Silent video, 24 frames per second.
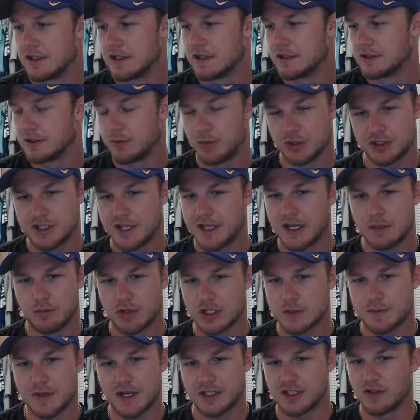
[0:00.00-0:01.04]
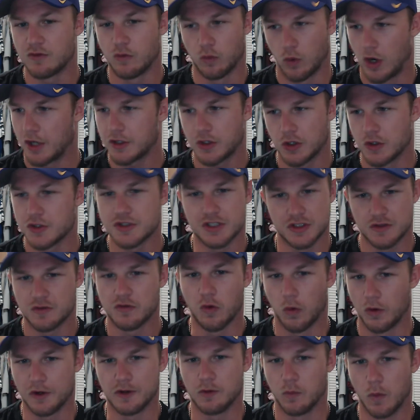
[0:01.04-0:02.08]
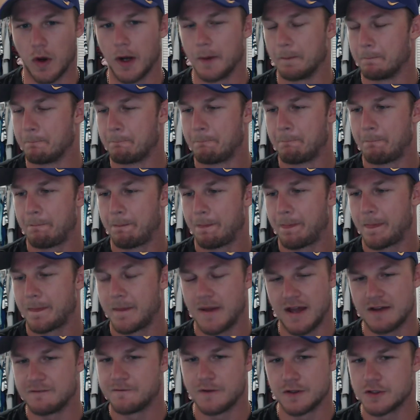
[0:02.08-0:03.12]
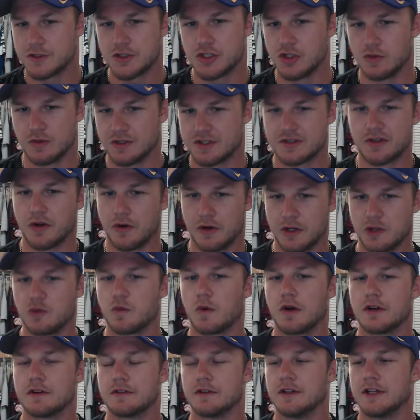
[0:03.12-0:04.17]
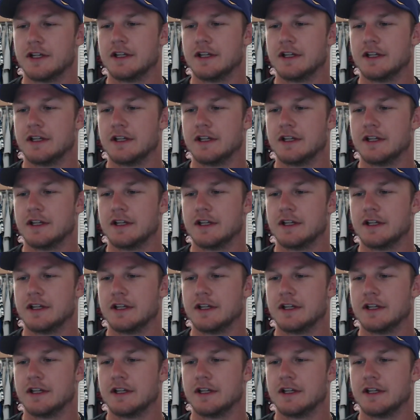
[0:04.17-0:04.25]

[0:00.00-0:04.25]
To put that in perspective, Rutgers is 41, FSU is 31.